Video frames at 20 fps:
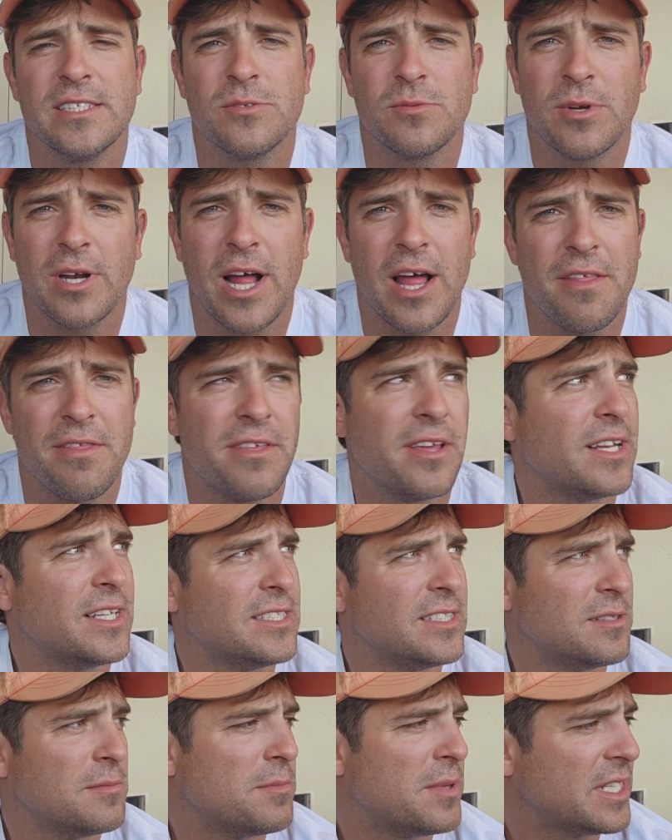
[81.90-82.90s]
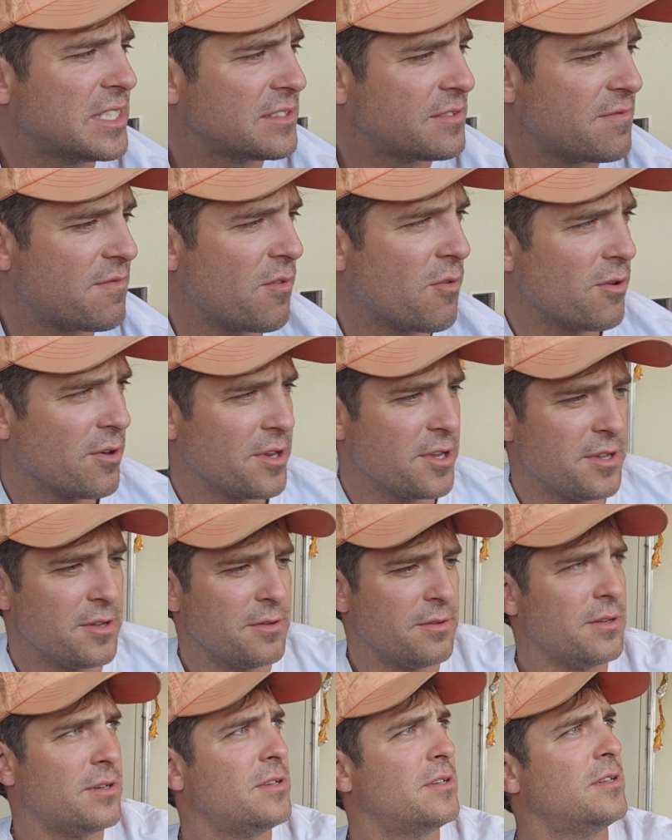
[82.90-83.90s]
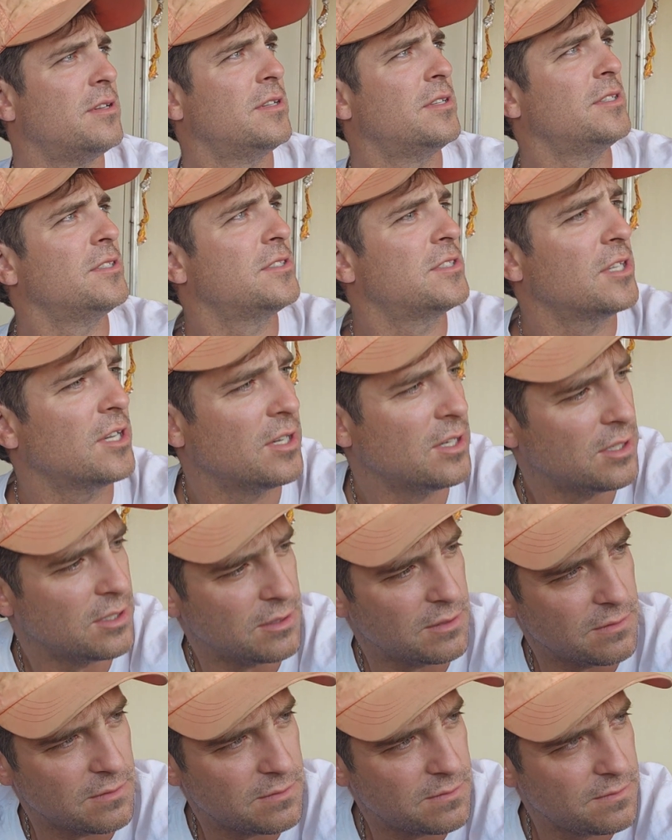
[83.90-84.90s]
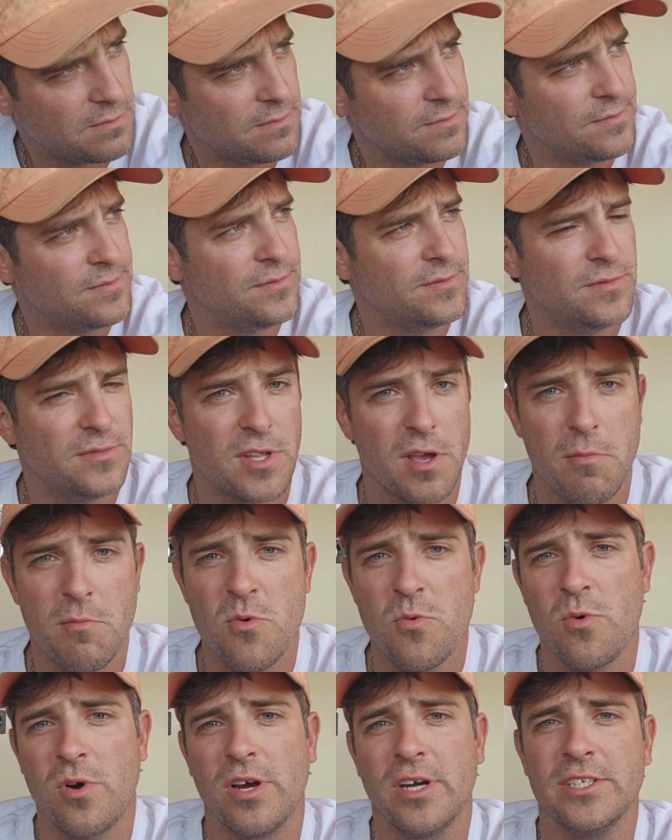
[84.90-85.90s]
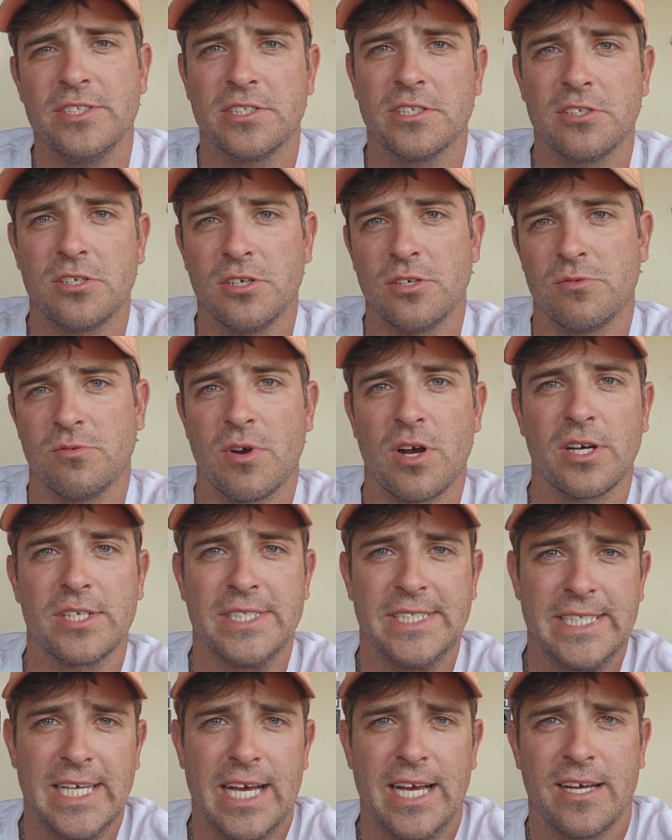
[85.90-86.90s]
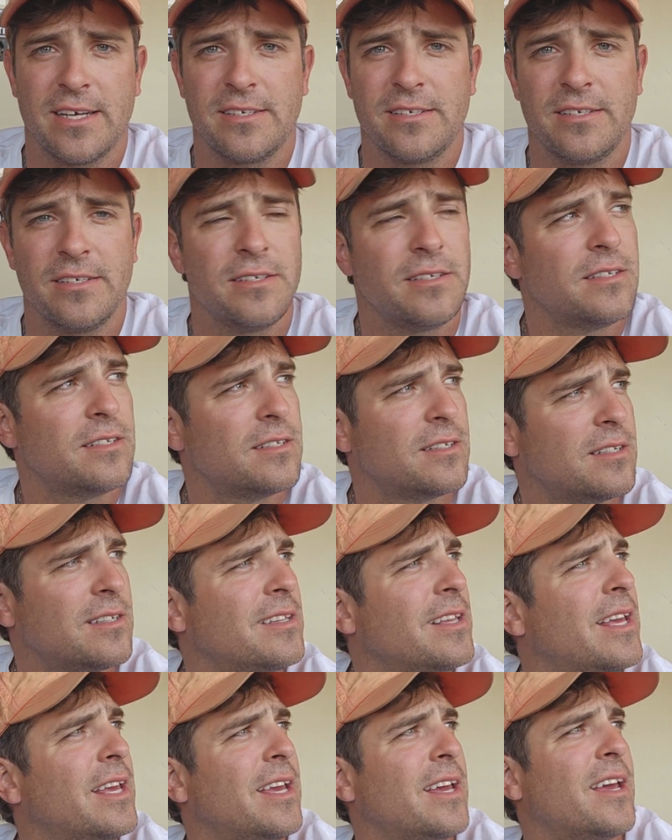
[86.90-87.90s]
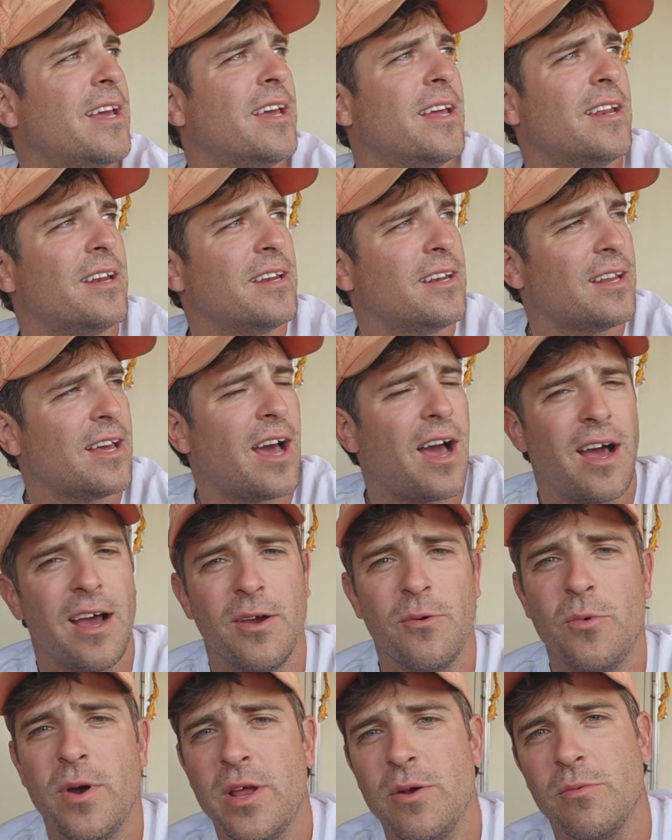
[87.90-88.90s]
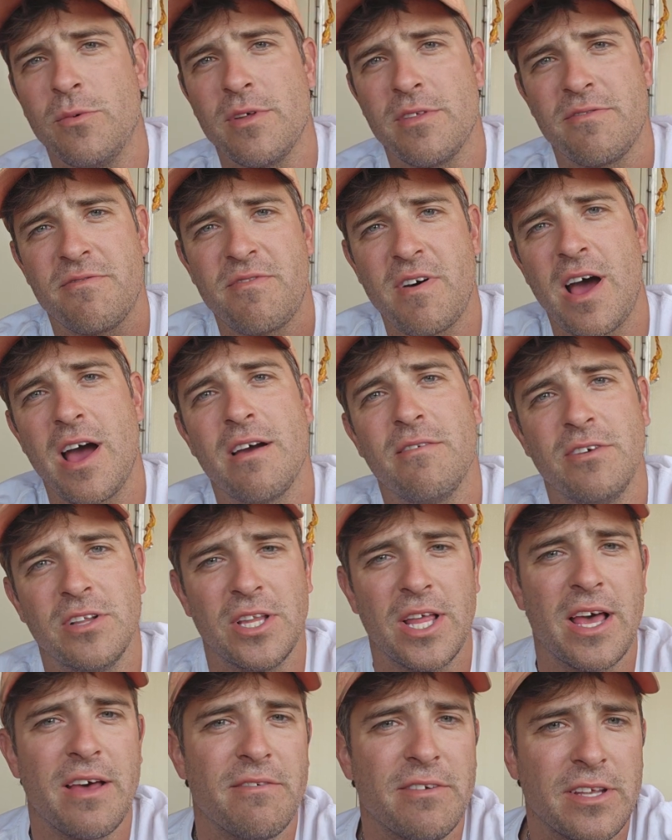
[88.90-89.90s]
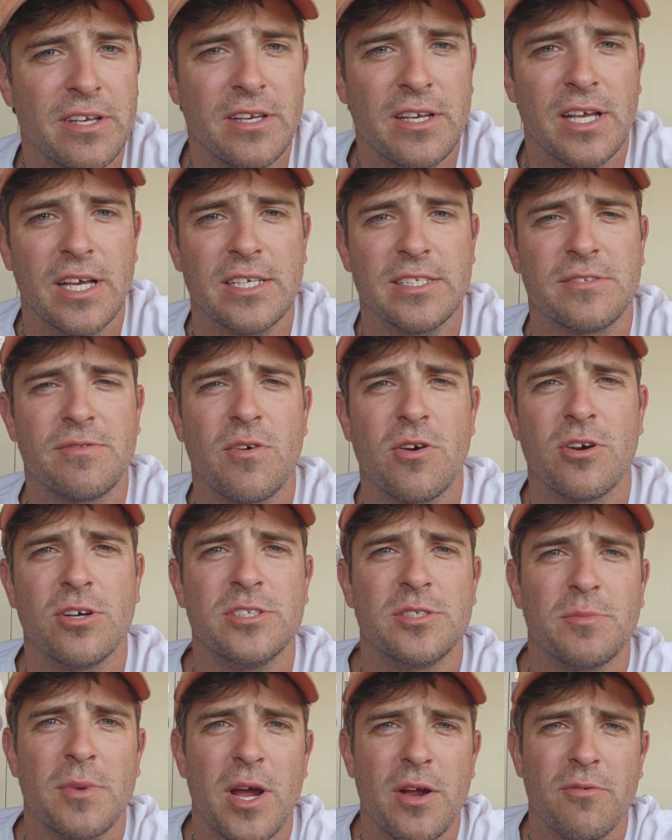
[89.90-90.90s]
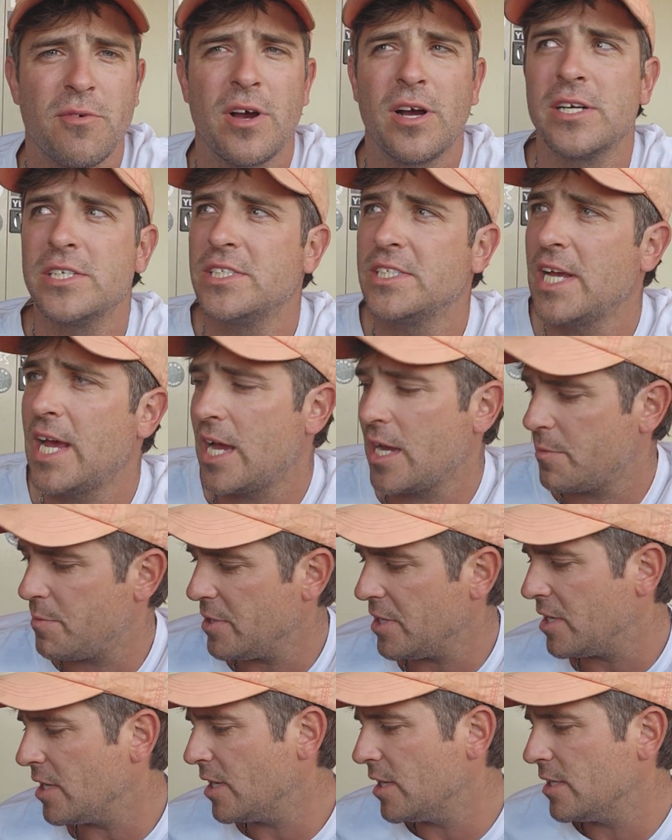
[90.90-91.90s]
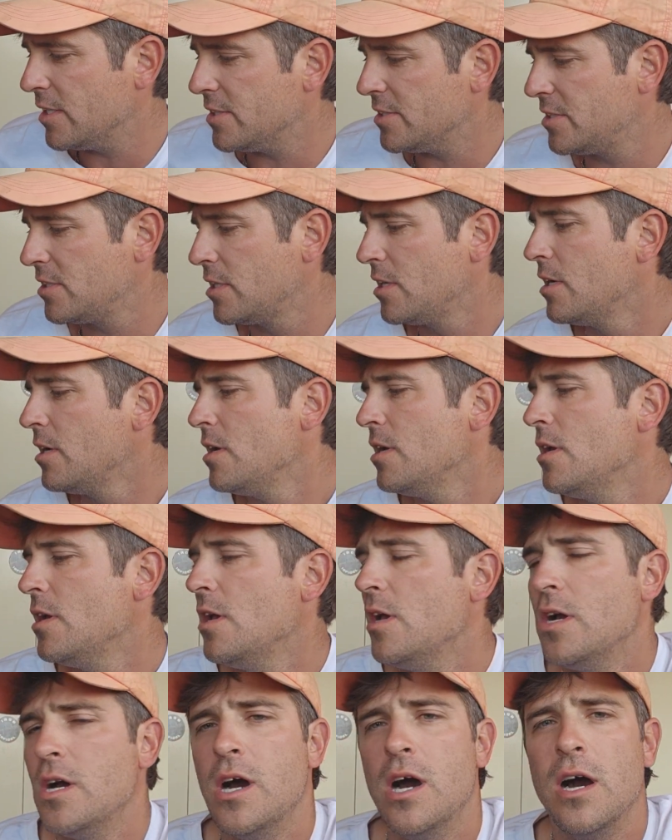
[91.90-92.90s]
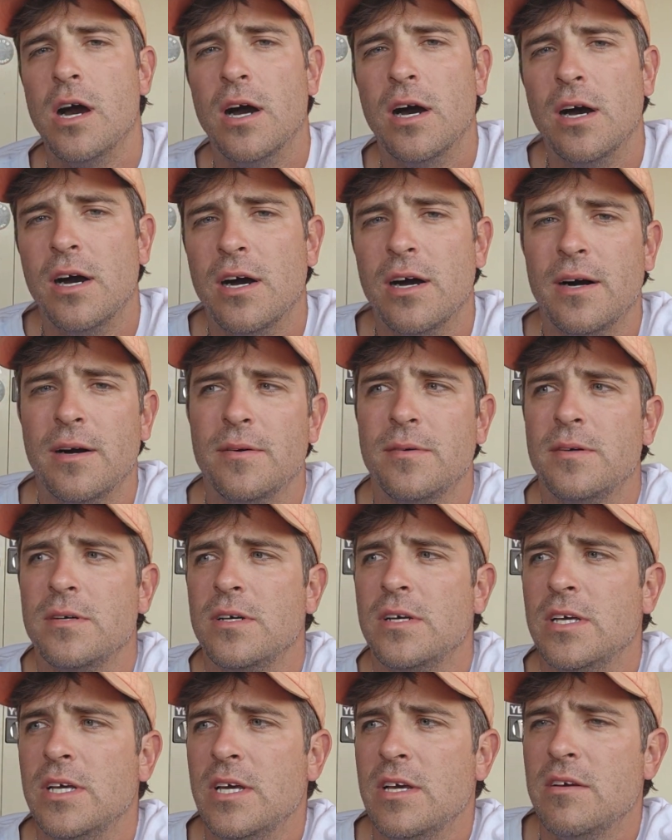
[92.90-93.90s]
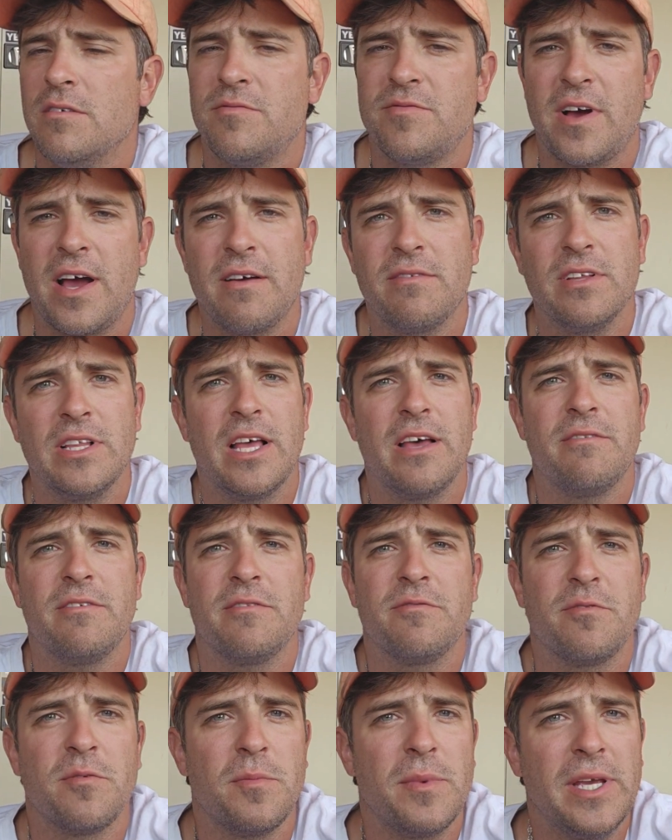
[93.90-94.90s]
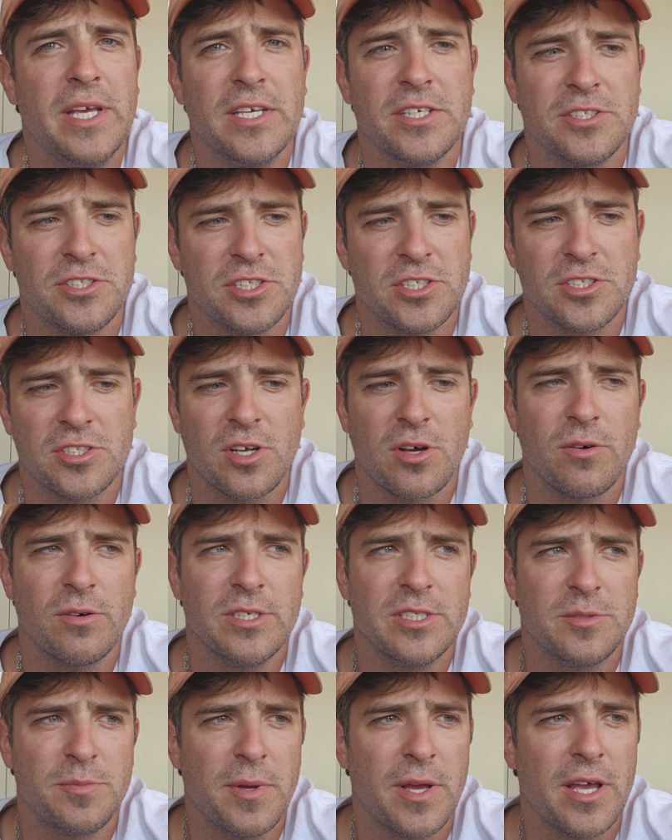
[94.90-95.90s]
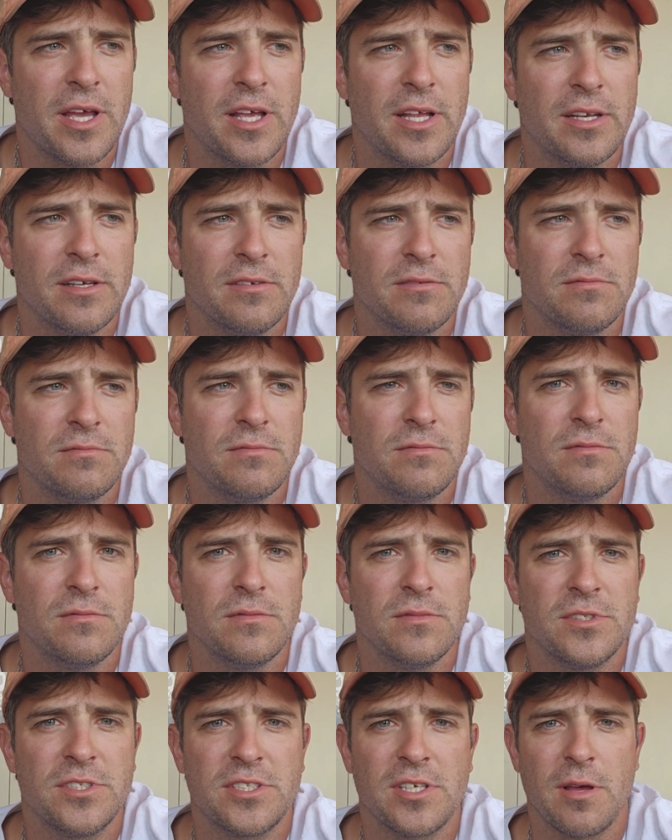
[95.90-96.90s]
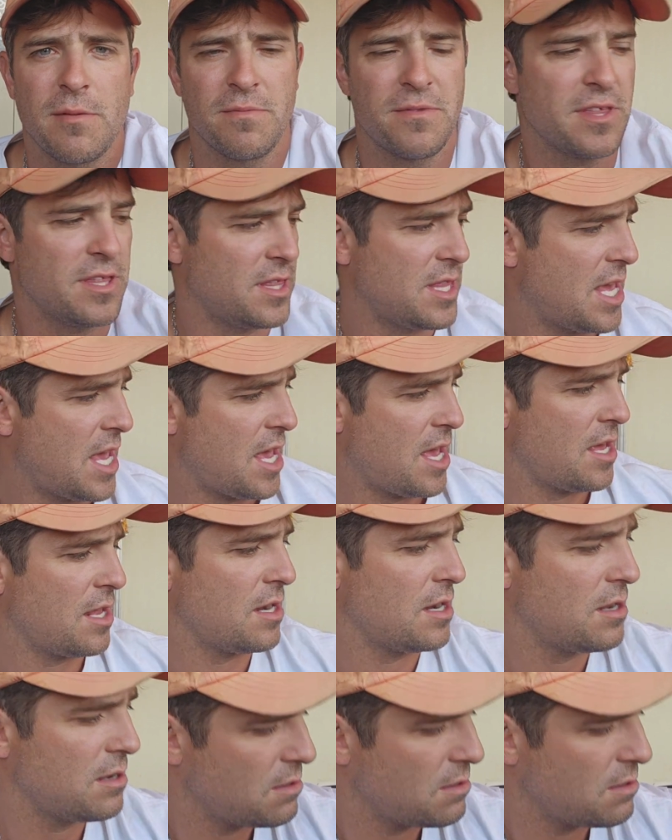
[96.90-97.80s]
what I think is the best for you. So number one is a good rucksack, and I went with 511 as far as my rucksack because 511 for me has just always been something that